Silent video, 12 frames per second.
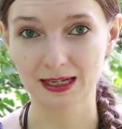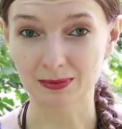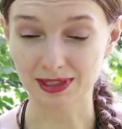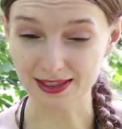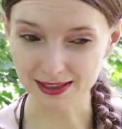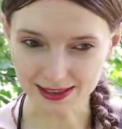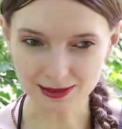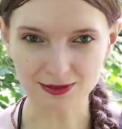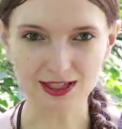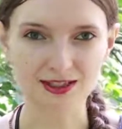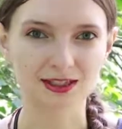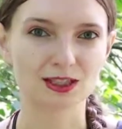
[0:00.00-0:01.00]
But
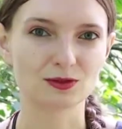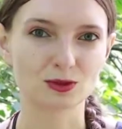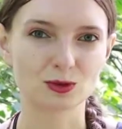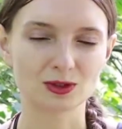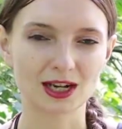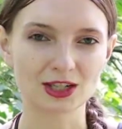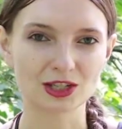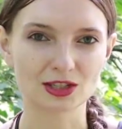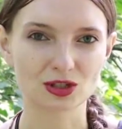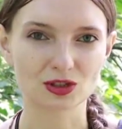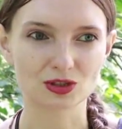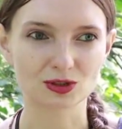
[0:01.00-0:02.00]
Nitivati, if you would actually
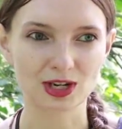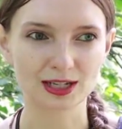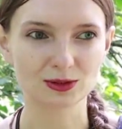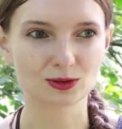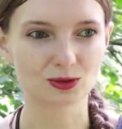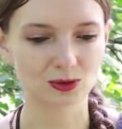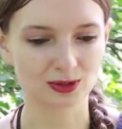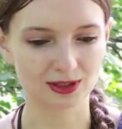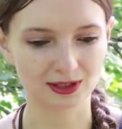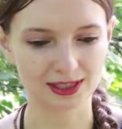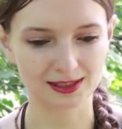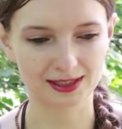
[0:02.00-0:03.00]
try to,
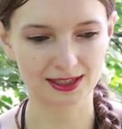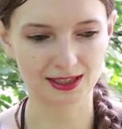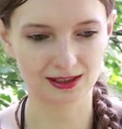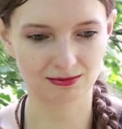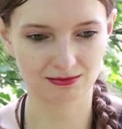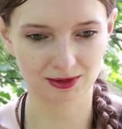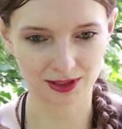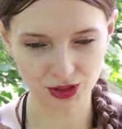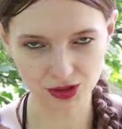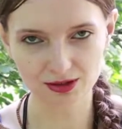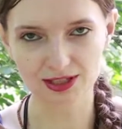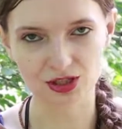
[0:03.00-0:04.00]
let's say,
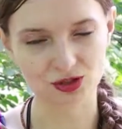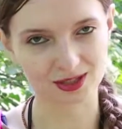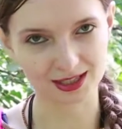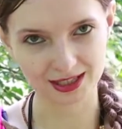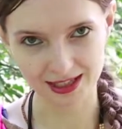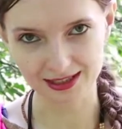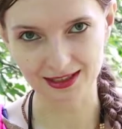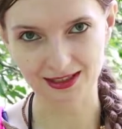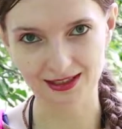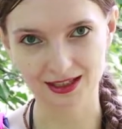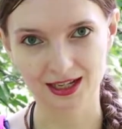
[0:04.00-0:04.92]
literally translate it,